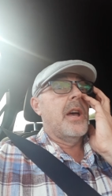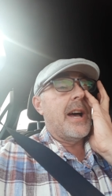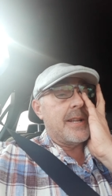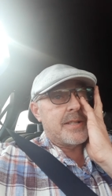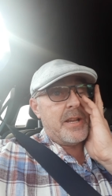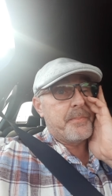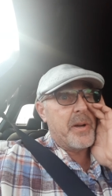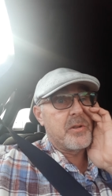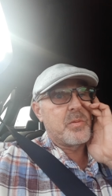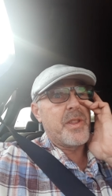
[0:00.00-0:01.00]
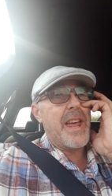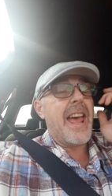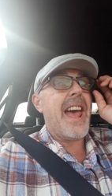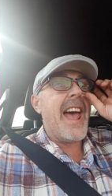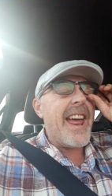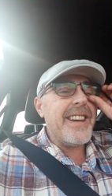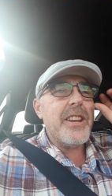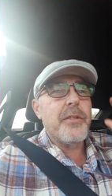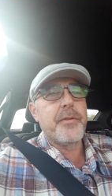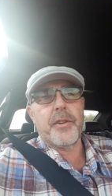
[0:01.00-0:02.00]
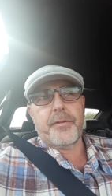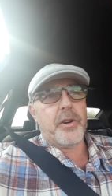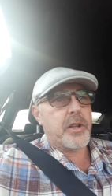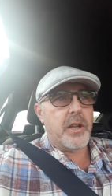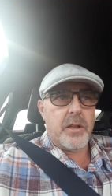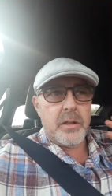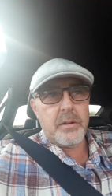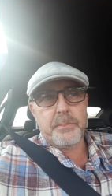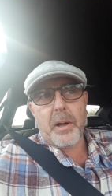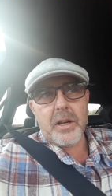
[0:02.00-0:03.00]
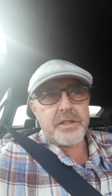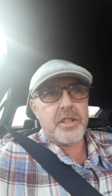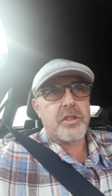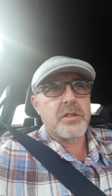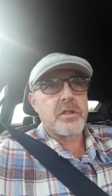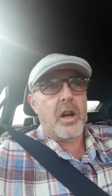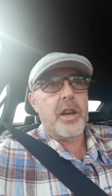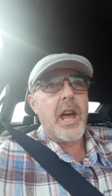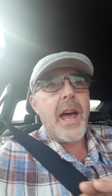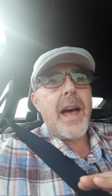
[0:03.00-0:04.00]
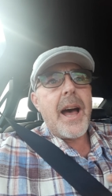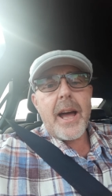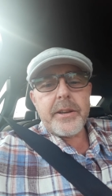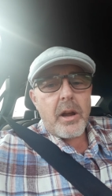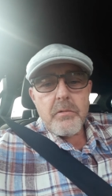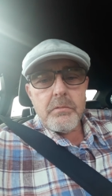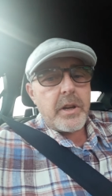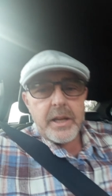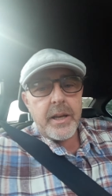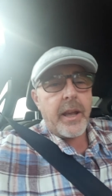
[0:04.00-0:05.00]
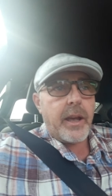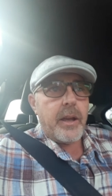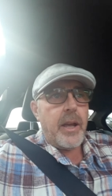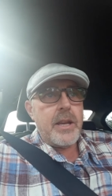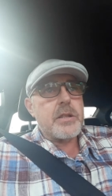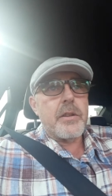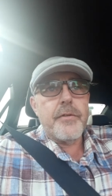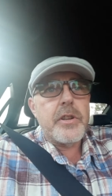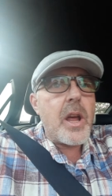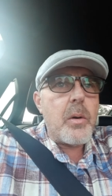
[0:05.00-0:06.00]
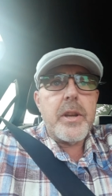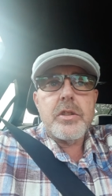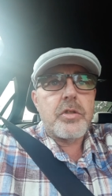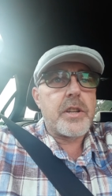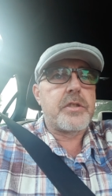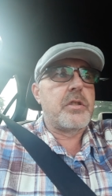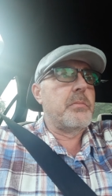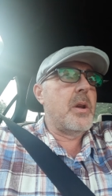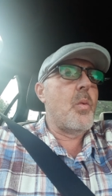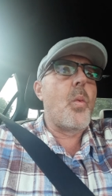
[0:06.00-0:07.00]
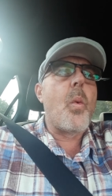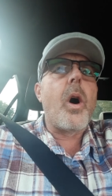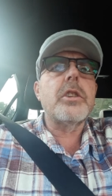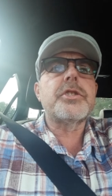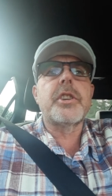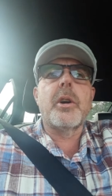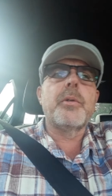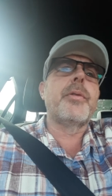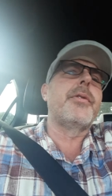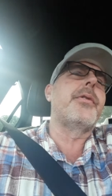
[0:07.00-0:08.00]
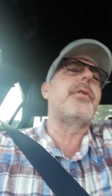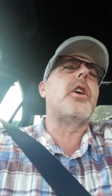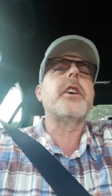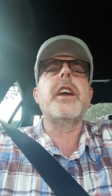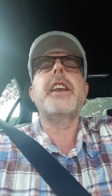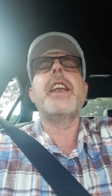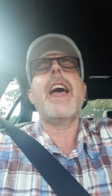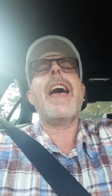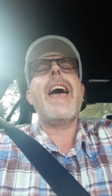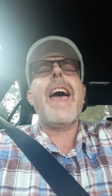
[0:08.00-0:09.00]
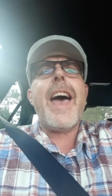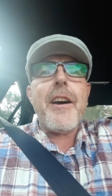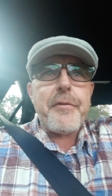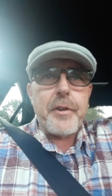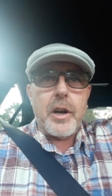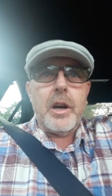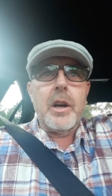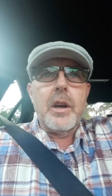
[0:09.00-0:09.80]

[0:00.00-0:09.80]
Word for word: I see a post with any of the fucking politicians on. I don't read it. It's of no interest to me whatsoever. fucking ever